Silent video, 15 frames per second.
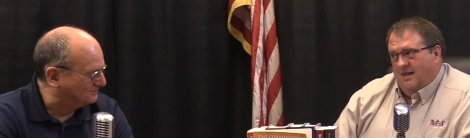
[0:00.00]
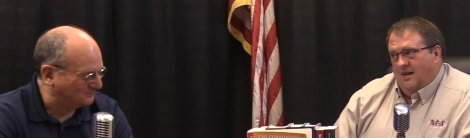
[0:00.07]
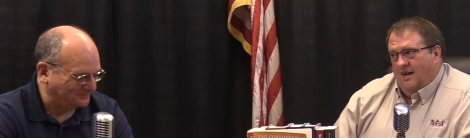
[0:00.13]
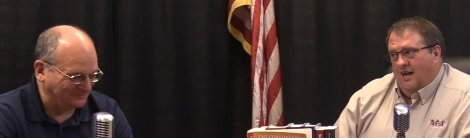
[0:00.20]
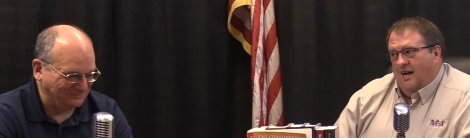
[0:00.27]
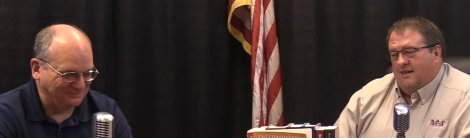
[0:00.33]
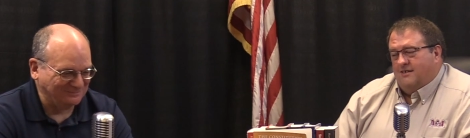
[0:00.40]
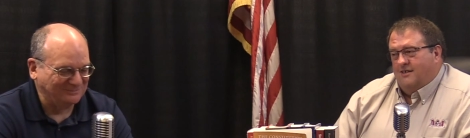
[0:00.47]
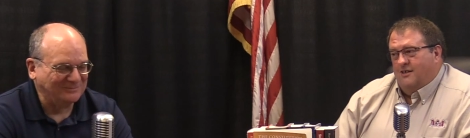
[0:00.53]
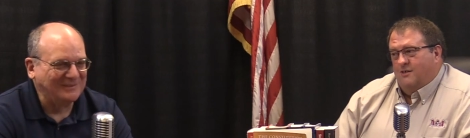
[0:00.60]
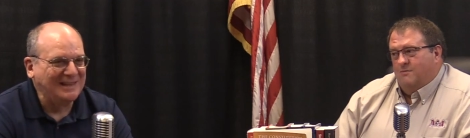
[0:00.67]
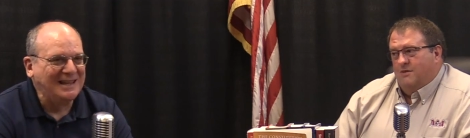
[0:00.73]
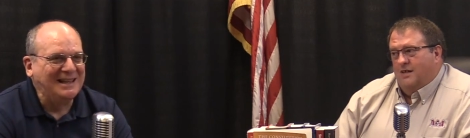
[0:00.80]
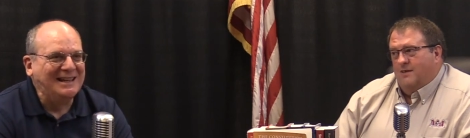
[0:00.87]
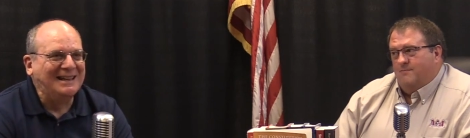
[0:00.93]
Speaker 1: Locked
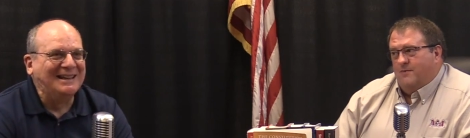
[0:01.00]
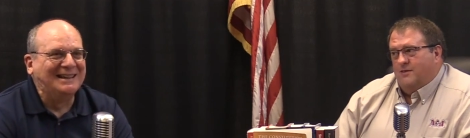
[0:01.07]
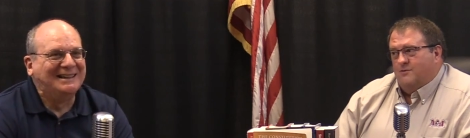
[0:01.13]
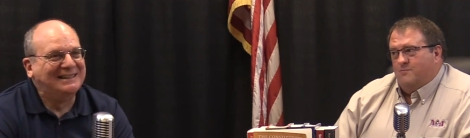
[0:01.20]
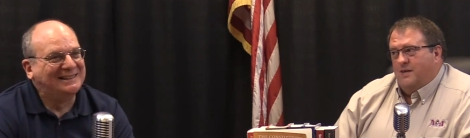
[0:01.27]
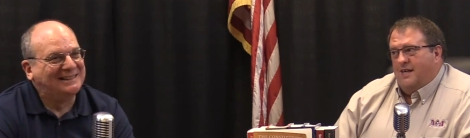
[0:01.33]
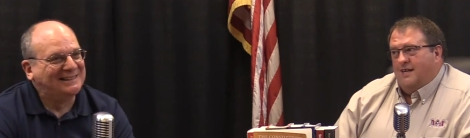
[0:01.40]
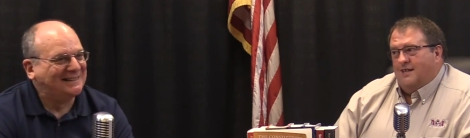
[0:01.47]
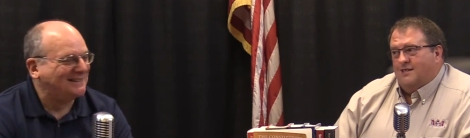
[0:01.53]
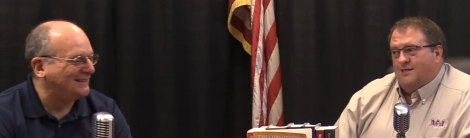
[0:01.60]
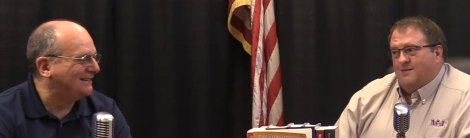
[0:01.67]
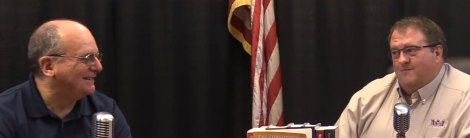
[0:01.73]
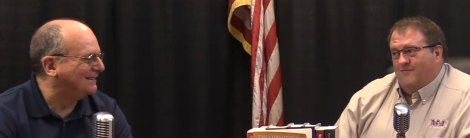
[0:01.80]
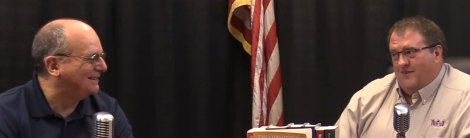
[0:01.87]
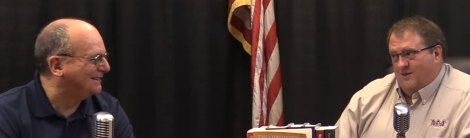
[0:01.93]
him up as being a mm,
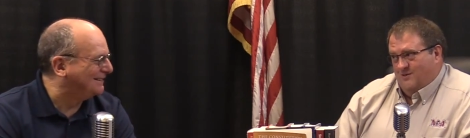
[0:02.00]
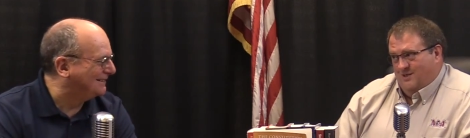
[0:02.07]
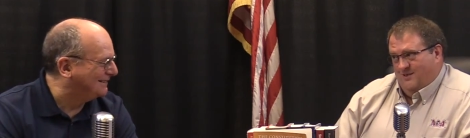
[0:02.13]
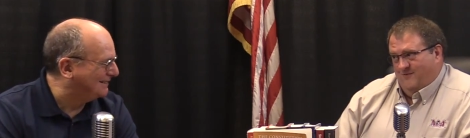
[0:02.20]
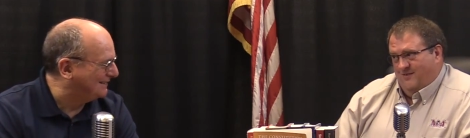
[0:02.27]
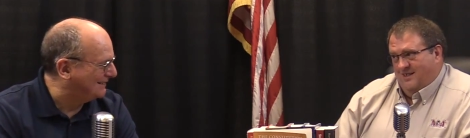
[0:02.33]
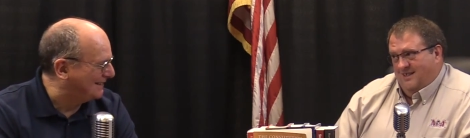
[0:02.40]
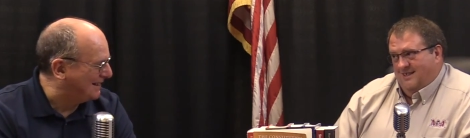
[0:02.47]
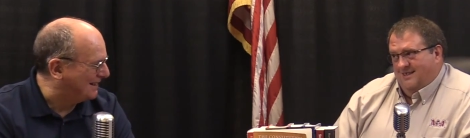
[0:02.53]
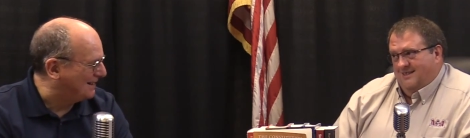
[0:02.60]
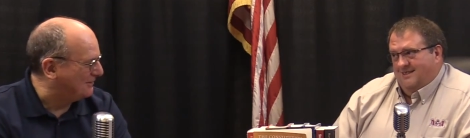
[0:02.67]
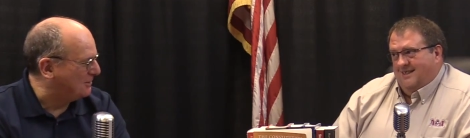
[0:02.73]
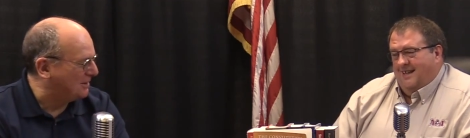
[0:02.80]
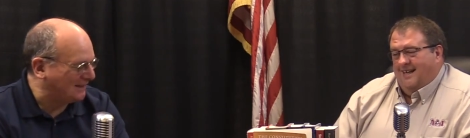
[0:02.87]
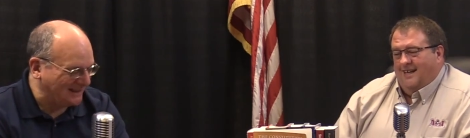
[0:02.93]
subversive, yeah,
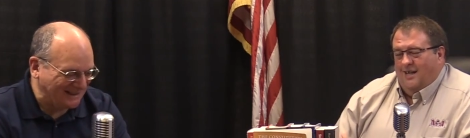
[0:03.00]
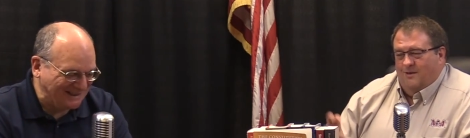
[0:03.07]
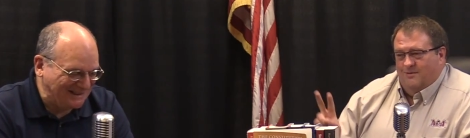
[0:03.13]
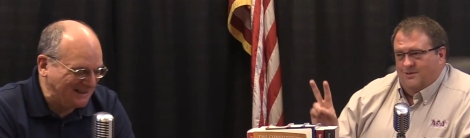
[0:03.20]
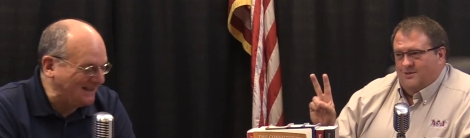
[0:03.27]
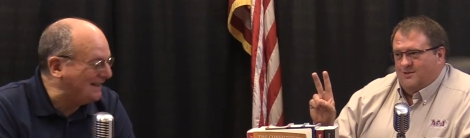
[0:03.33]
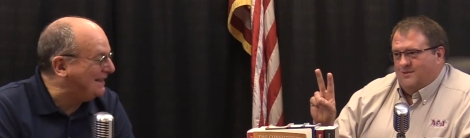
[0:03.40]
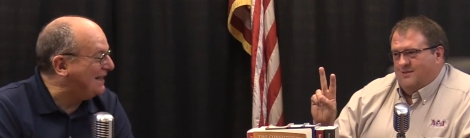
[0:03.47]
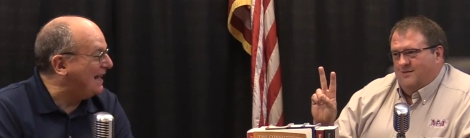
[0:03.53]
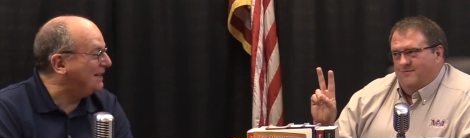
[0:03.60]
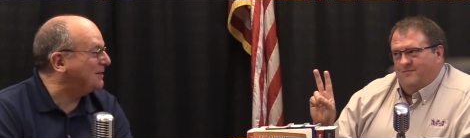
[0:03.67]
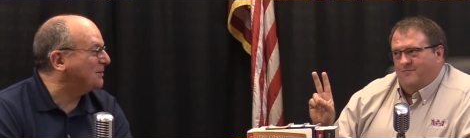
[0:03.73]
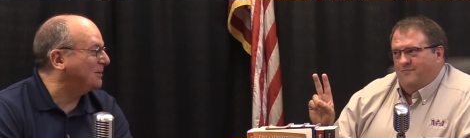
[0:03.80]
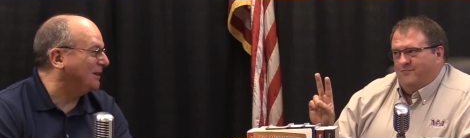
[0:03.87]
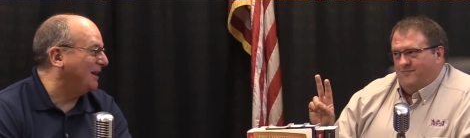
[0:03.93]
well, and it was did
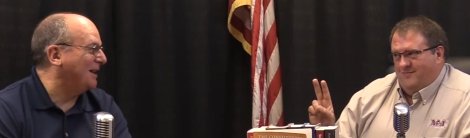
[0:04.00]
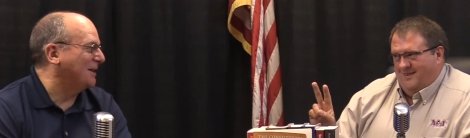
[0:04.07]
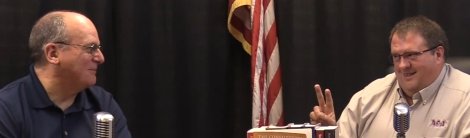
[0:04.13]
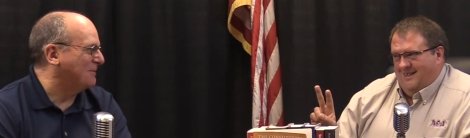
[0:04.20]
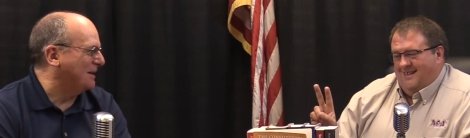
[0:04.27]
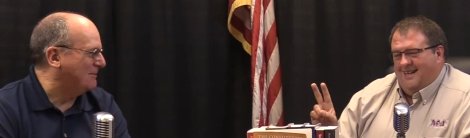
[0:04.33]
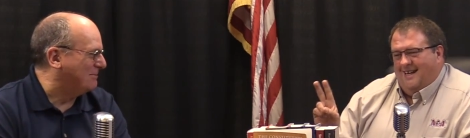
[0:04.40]
that to a lot of people.